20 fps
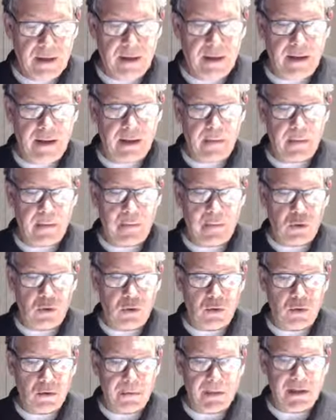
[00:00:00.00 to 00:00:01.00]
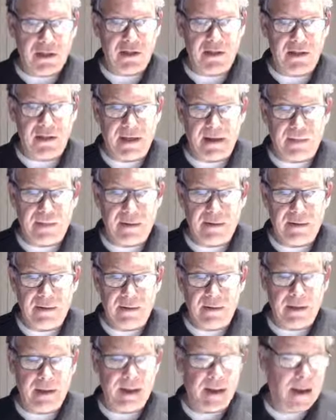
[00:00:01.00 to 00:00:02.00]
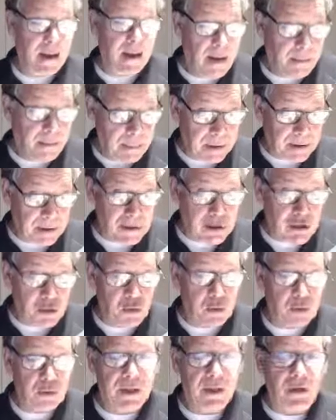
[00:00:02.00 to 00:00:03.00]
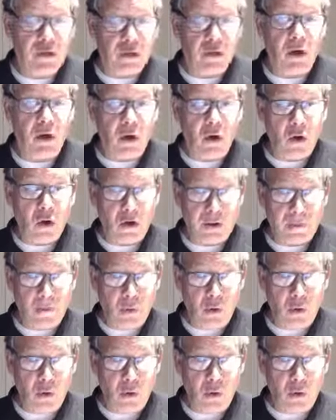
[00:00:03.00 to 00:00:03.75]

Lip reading: called the Magic Zap. Okay, but this tool can do a lot